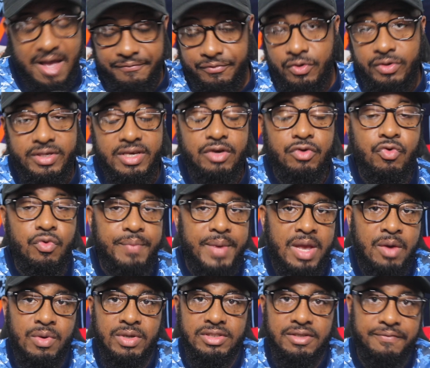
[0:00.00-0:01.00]
I have to say
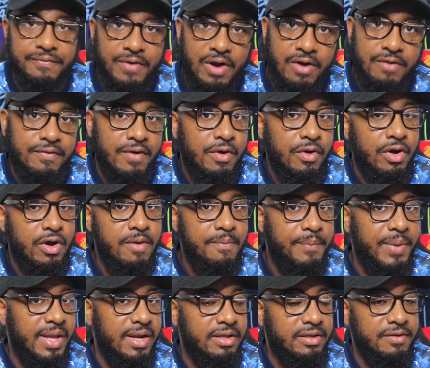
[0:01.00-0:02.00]
Group A was a very, very
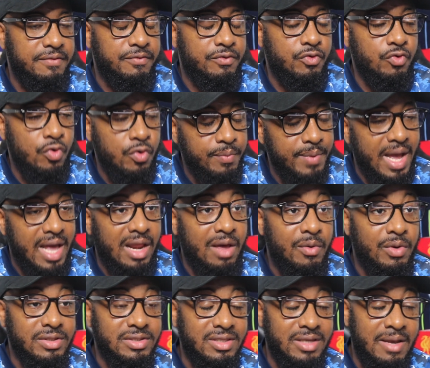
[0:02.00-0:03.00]
competitive group,
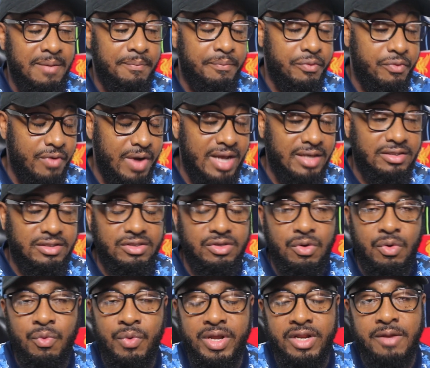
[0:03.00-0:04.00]
and I was
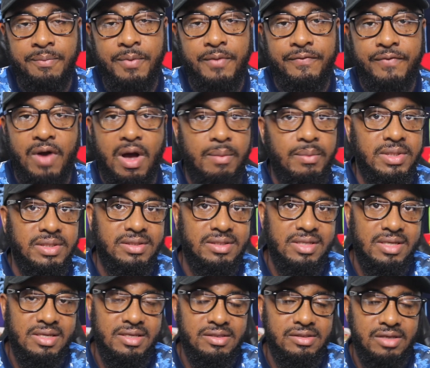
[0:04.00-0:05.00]
impressed with the
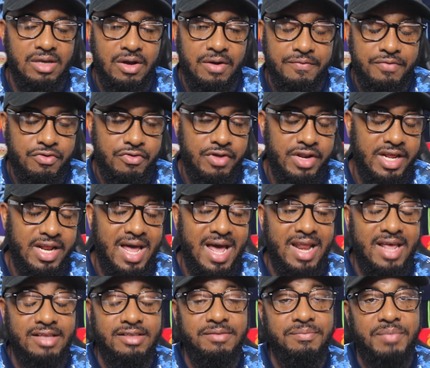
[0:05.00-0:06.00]
performances of
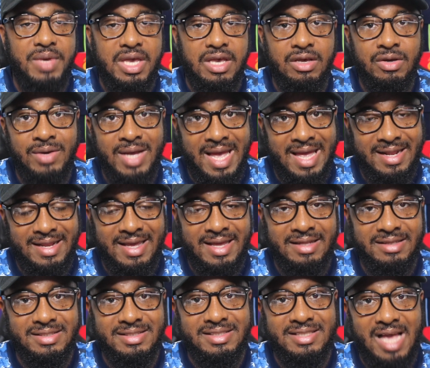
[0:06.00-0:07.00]
Trinidad and Tobago
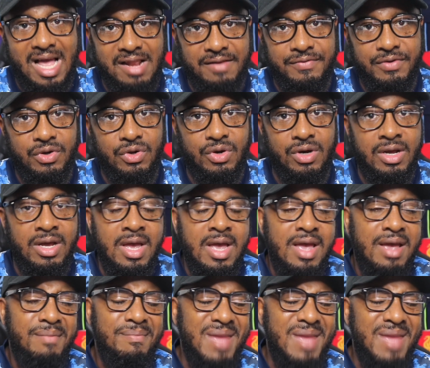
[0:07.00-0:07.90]
and El Salvador.